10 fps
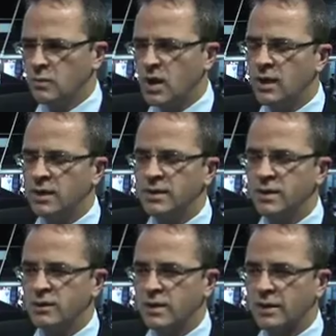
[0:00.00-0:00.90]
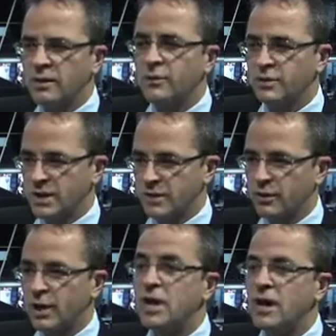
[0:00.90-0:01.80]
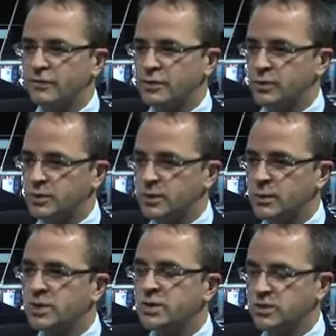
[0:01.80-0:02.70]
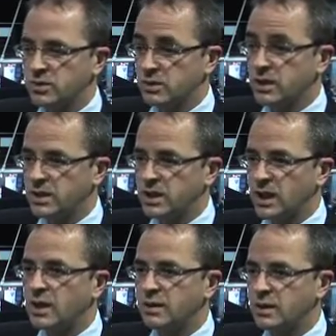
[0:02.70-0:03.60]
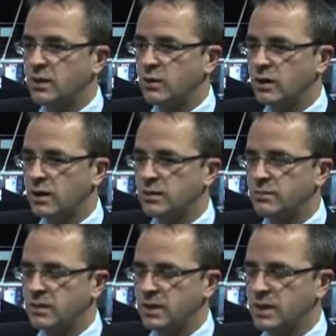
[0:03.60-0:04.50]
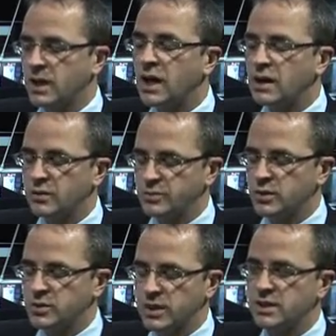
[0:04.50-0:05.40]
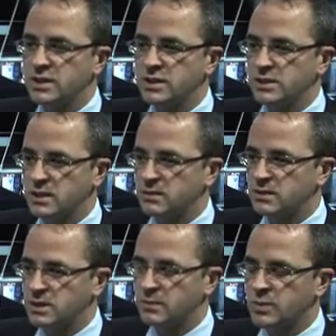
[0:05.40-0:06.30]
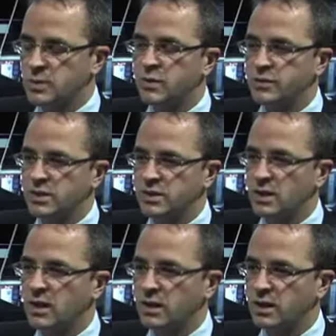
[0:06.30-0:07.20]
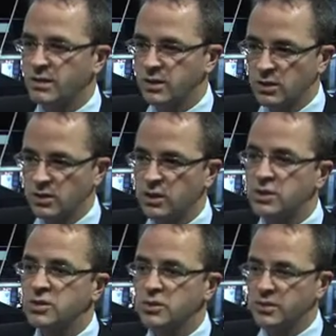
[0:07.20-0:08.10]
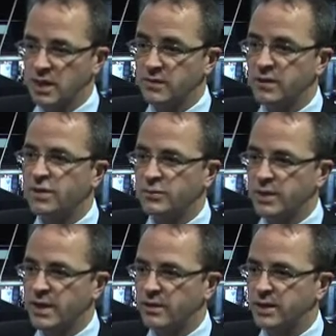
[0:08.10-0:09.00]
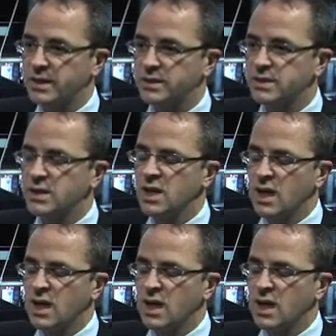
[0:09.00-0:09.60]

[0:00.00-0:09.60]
Well, you know, I don't know if there's ever enough tools, but there's certainly, uh, you know, um, enough tools, I think, to, to, to, to, move things along. I think you can look at tools kind of in three areas.